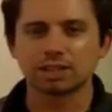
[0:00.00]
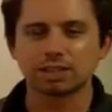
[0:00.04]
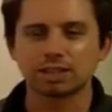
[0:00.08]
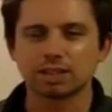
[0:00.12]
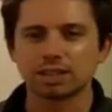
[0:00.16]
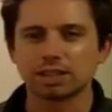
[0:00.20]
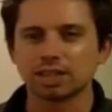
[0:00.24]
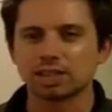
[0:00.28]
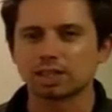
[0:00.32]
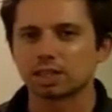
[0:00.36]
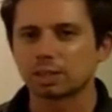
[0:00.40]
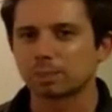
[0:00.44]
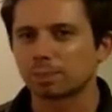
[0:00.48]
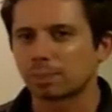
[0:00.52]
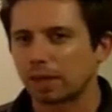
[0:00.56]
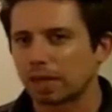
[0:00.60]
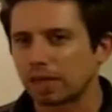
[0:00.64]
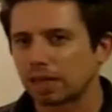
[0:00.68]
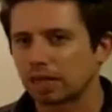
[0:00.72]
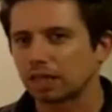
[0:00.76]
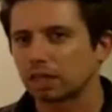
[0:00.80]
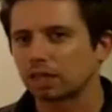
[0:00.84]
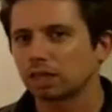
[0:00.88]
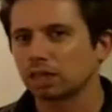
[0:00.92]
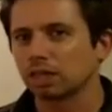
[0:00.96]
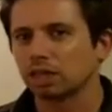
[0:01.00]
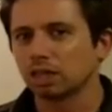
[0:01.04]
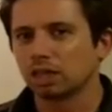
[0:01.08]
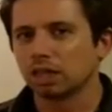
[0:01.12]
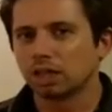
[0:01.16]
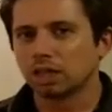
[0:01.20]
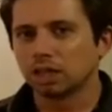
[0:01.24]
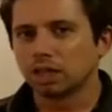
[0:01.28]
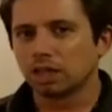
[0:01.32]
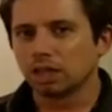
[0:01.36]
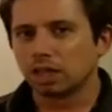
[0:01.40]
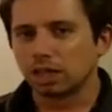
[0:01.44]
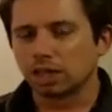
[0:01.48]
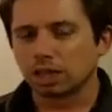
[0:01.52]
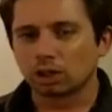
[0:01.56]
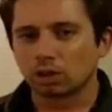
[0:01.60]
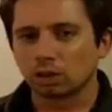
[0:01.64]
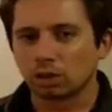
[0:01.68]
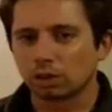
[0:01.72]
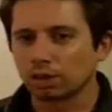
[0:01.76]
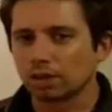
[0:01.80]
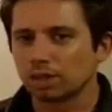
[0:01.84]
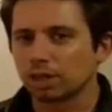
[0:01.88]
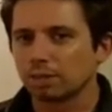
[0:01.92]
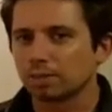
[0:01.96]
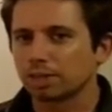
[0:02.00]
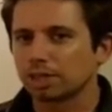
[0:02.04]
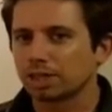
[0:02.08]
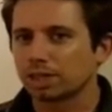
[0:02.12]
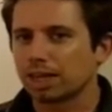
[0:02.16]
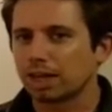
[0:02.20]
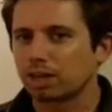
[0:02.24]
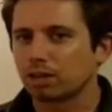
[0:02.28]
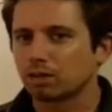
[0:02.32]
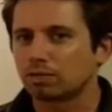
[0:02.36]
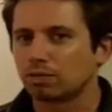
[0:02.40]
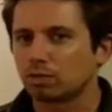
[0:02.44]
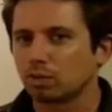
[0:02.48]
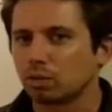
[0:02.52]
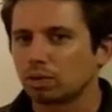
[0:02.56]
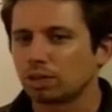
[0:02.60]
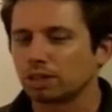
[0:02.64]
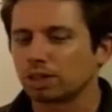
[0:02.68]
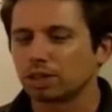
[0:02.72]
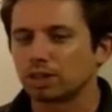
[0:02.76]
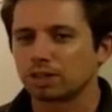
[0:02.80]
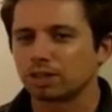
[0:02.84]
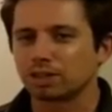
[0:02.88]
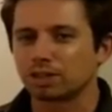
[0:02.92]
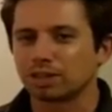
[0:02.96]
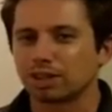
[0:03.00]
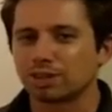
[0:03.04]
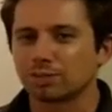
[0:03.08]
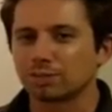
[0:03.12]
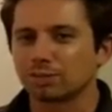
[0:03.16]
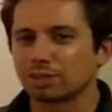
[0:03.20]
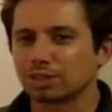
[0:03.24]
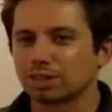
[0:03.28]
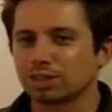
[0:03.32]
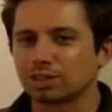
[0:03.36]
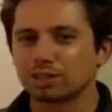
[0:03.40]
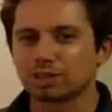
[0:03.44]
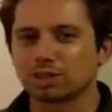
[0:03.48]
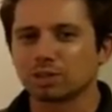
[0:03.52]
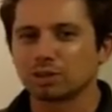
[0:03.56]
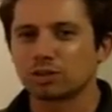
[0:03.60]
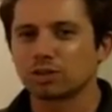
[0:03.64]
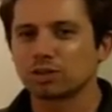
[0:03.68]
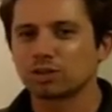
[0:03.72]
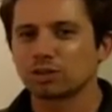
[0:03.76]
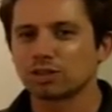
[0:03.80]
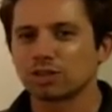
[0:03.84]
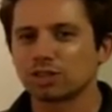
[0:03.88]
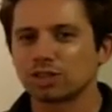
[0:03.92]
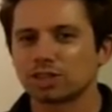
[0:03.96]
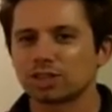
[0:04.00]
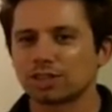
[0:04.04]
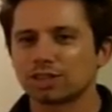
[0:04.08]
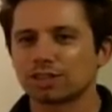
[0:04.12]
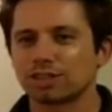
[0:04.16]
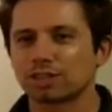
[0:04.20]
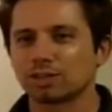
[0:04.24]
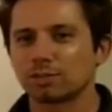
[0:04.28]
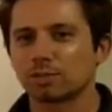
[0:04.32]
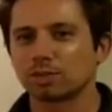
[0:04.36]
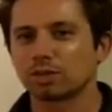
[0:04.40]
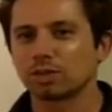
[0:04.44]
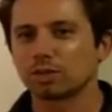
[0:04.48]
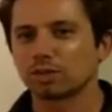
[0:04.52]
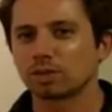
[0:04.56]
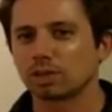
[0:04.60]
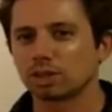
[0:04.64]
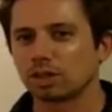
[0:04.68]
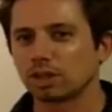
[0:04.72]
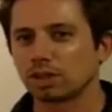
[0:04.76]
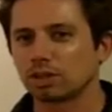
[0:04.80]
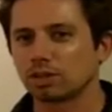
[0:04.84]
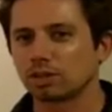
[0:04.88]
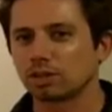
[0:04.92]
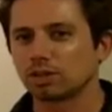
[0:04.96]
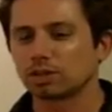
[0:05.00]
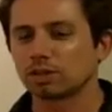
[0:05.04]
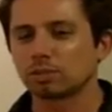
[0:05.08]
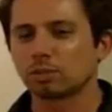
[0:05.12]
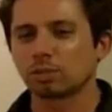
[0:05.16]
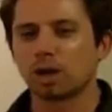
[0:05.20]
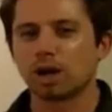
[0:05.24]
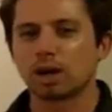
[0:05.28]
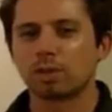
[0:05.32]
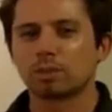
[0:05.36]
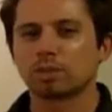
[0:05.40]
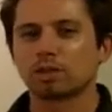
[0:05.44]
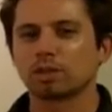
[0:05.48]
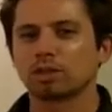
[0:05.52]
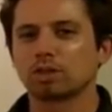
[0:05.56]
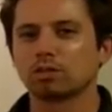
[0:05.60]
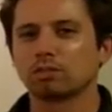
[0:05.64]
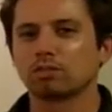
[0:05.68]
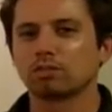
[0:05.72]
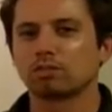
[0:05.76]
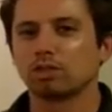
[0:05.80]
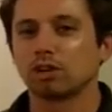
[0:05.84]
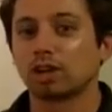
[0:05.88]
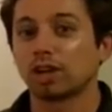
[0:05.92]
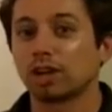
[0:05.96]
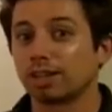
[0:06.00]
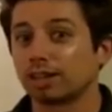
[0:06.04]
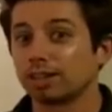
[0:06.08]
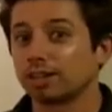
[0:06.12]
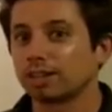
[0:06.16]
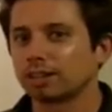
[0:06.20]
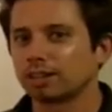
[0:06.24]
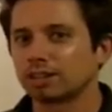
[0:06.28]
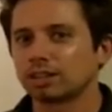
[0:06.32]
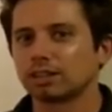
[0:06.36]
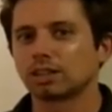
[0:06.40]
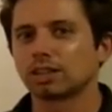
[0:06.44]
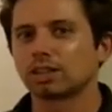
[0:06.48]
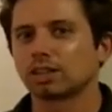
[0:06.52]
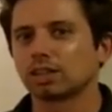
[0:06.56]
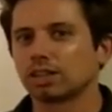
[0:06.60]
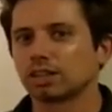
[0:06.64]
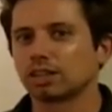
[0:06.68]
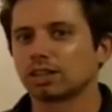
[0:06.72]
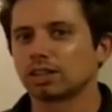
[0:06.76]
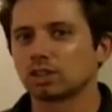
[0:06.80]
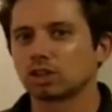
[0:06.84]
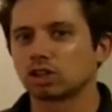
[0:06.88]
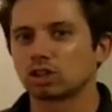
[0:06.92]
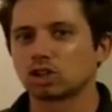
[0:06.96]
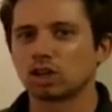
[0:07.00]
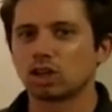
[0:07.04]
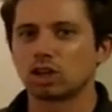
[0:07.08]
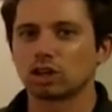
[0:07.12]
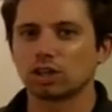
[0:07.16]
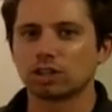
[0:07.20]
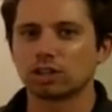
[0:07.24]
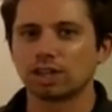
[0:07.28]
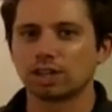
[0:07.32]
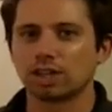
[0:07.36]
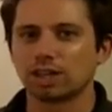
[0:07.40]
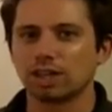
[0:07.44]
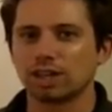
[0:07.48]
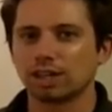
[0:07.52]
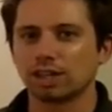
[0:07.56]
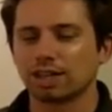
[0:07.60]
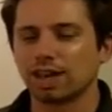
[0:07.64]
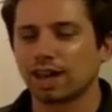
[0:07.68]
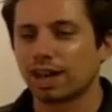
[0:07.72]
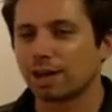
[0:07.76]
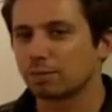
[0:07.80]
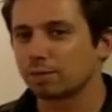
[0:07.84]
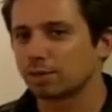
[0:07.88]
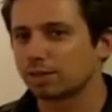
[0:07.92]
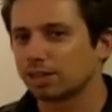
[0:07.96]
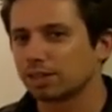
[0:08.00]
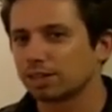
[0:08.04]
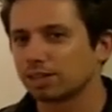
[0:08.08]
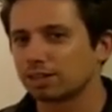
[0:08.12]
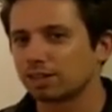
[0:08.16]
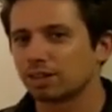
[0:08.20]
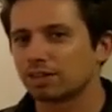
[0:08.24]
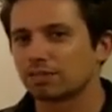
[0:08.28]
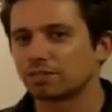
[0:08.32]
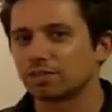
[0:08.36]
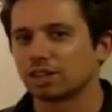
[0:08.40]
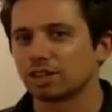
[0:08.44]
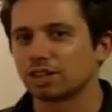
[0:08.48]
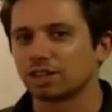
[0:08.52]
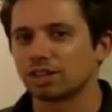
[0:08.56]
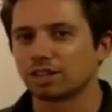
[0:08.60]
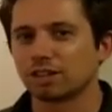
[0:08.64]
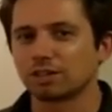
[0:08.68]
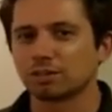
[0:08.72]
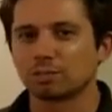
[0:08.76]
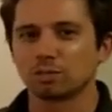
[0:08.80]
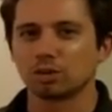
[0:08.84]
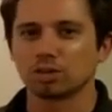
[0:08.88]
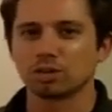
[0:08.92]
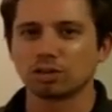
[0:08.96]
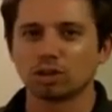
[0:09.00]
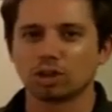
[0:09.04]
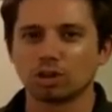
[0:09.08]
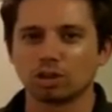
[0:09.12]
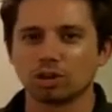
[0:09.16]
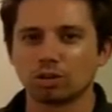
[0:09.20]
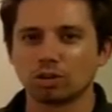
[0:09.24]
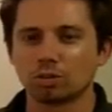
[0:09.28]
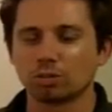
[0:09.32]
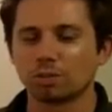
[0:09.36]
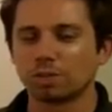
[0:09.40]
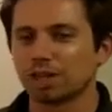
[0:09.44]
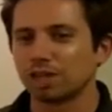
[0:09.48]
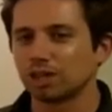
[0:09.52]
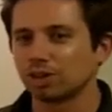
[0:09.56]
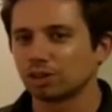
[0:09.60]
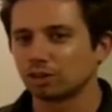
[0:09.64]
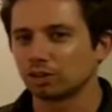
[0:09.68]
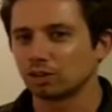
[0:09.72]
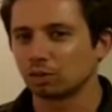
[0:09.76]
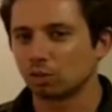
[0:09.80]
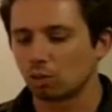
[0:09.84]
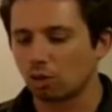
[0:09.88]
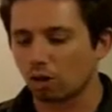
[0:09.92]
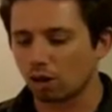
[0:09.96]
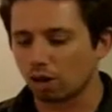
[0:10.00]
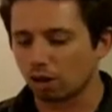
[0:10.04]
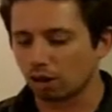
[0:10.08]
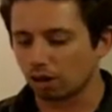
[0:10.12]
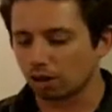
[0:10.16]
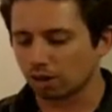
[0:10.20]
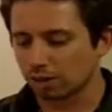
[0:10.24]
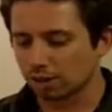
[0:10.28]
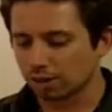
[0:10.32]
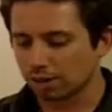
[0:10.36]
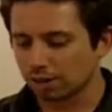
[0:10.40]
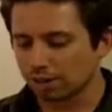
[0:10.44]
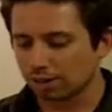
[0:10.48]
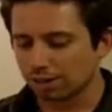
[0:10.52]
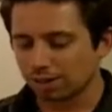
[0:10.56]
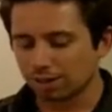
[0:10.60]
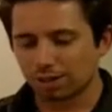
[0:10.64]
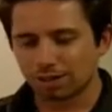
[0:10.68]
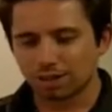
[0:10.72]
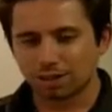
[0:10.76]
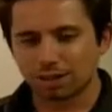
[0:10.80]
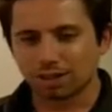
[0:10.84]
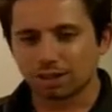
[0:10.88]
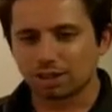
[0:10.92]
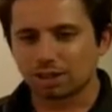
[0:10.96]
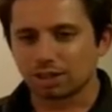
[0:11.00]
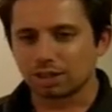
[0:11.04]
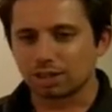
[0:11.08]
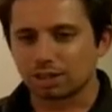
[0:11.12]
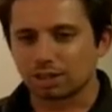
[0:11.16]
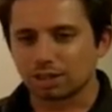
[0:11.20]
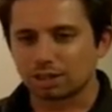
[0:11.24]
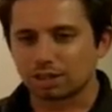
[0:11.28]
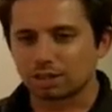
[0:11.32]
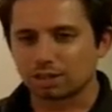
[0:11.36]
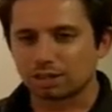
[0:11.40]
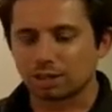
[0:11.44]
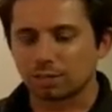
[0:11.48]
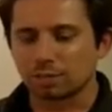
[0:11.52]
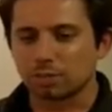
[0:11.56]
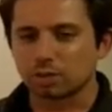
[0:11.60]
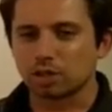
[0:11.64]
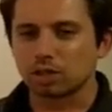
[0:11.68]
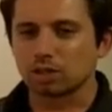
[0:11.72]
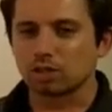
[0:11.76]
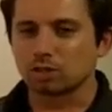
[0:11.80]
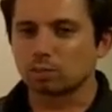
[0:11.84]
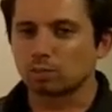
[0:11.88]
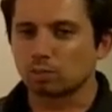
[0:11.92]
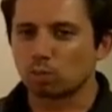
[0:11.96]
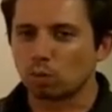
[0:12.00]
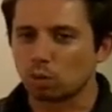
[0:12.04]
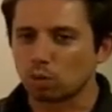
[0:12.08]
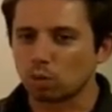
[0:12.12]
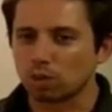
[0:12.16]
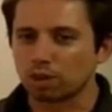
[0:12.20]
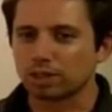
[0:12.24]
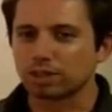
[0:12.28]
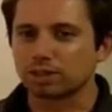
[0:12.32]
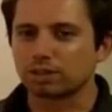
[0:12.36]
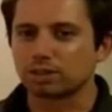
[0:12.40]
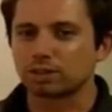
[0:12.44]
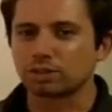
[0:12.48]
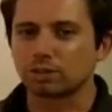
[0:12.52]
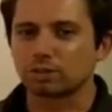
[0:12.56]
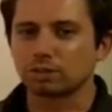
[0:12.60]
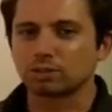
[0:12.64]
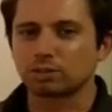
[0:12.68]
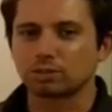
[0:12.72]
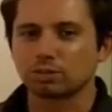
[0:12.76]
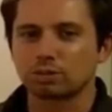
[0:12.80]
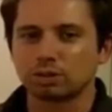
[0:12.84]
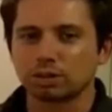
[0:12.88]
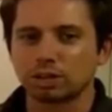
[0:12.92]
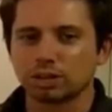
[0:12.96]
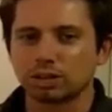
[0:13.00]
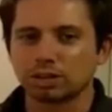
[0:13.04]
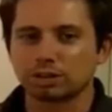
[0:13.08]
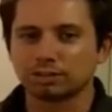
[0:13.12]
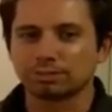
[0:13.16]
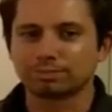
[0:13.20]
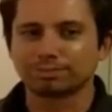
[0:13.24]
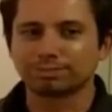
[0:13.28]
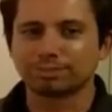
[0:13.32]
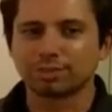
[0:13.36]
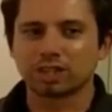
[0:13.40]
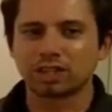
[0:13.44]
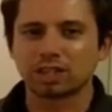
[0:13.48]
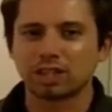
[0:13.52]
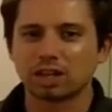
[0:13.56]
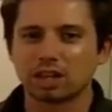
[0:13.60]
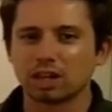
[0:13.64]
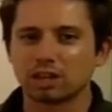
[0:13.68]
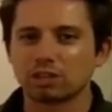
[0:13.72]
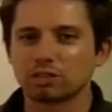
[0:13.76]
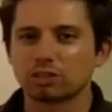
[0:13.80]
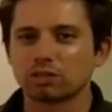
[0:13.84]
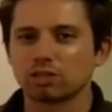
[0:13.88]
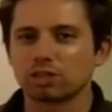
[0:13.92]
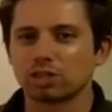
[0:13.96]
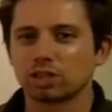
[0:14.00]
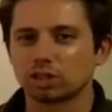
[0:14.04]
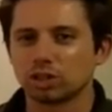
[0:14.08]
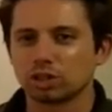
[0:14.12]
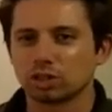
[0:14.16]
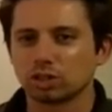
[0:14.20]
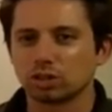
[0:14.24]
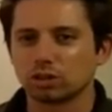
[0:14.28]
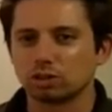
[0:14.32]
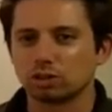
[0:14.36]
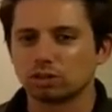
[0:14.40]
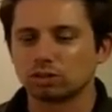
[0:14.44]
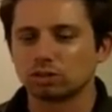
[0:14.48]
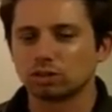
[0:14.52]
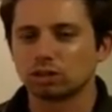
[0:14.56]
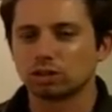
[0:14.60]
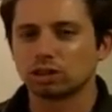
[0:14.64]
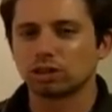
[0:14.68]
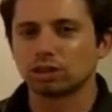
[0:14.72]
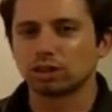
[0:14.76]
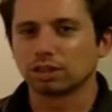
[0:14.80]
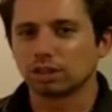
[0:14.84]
Italy, Spain, and growing them in California. They're not really so interested in some of those other popular varieties like Chardonnay, Cabernet Sauvignon, Merlot, Pinot Noir. It's they're more into the non-traditional